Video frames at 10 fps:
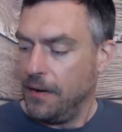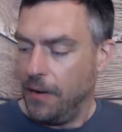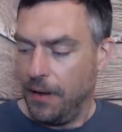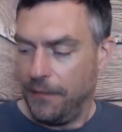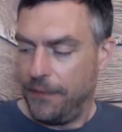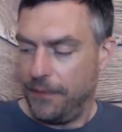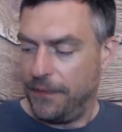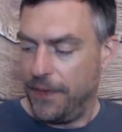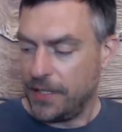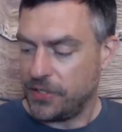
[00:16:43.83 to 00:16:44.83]
Right,
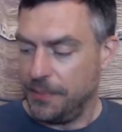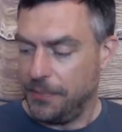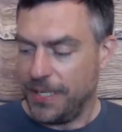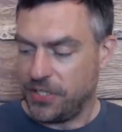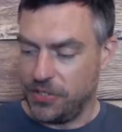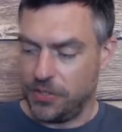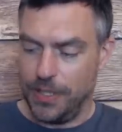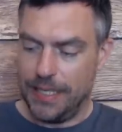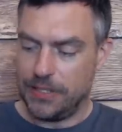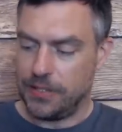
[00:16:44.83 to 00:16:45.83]
first impressions
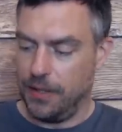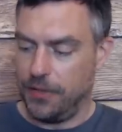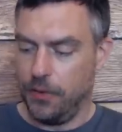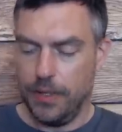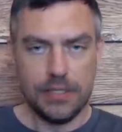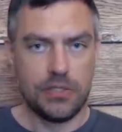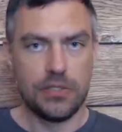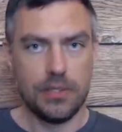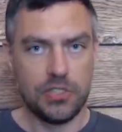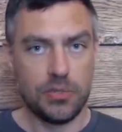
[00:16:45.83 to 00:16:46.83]
with this, I thought
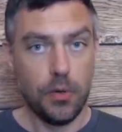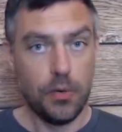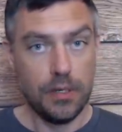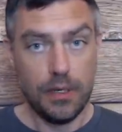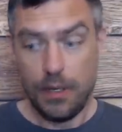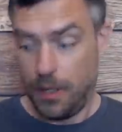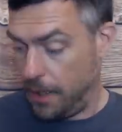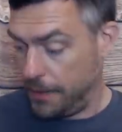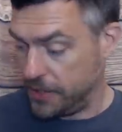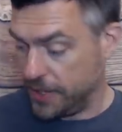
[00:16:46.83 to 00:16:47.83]
it's smaller than
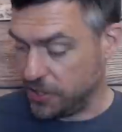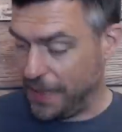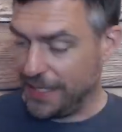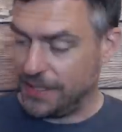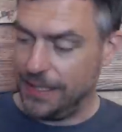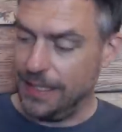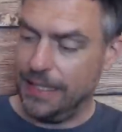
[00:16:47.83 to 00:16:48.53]
I was expecting.